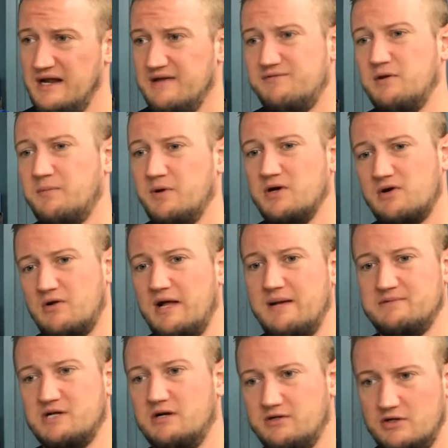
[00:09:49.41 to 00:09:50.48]
If you put your
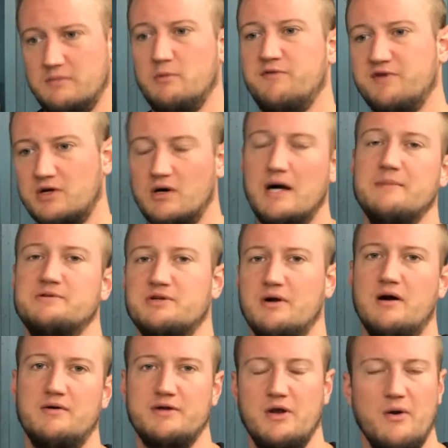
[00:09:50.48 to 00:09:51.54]
clamps on, you can move your clamps around.